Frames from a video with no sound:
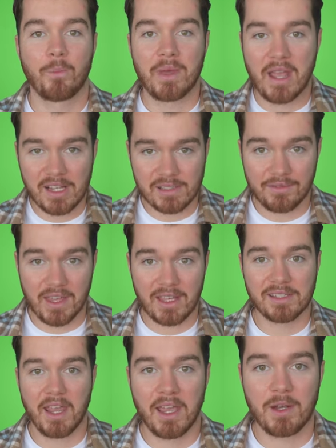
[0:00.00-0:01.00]
because of
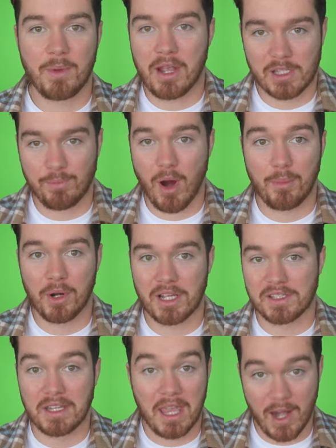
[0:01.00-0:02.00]
this, and because Barbara
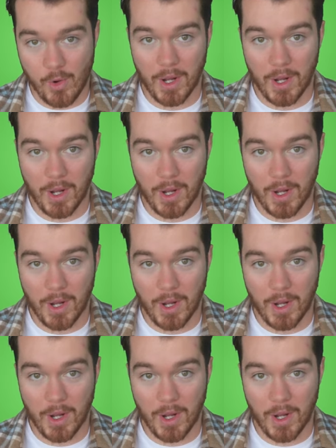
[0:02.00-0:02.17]
doesn't get out